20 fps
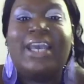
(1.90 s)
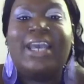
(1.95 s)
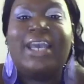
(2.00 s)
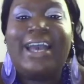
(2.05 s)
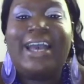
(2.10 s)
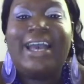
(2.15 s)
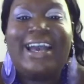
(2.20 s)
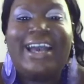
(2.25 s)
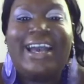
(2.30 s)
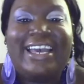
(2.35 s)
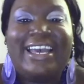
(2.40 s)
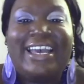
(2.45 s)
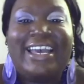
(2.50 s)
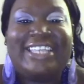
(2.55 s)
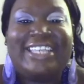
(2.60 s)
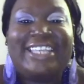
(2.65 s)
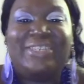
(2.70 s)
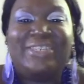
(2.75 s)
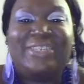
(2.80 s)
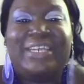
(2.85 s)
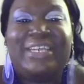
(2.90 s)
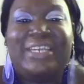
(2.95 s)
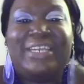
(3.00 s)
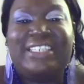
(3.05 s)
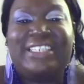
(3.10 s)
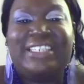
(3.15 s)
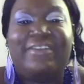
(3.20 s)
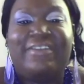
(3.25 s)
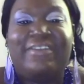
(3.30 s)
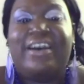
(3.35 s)
Hi, it's Queen
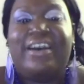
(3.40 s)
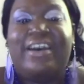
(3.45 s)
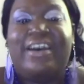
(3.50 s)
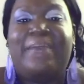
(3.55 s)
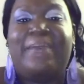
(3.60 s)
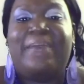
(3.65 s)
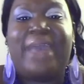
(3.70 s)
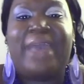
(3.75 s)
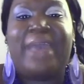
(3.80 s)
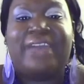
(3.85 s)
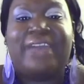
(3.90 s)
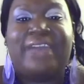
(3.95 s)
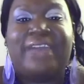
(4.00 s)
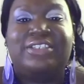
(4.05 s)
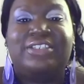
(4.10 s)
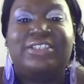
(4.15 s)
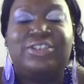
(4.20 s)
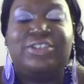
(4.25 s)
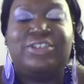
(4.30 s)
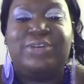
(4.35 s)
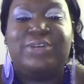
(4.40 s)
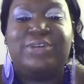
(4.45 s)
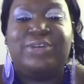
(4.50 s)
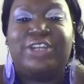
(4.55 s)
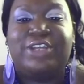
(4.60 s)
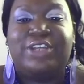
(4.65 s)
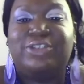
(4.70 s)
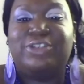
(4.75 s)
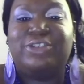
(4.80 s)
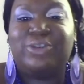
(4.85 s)
Diva. I'm back to do another
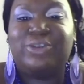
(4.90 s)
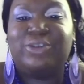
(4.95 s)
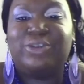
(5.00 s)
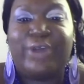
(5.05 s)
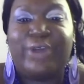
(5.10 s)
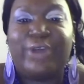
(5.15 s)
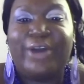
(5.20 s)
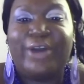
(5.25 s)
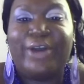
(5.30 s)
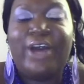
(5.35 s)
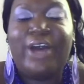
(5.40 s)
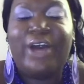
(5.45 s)
tutorial.